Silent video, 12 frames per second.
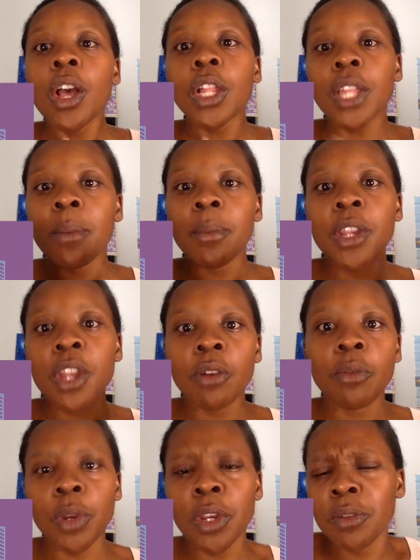Let me
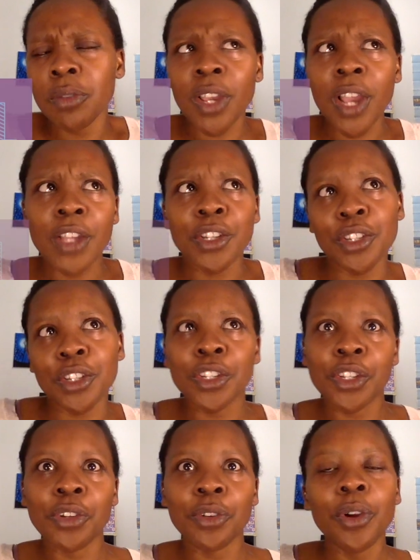know, what do you think I should
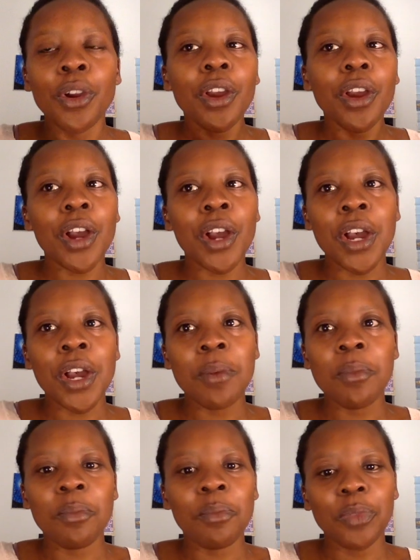do,
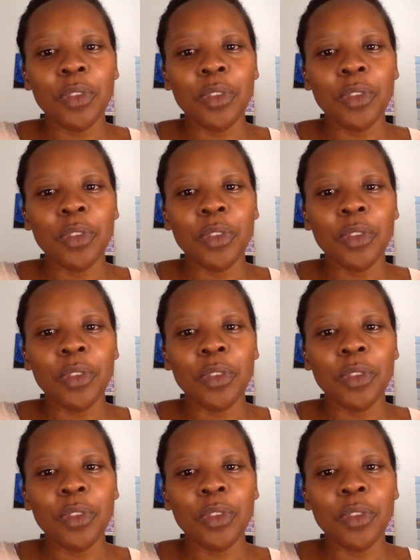and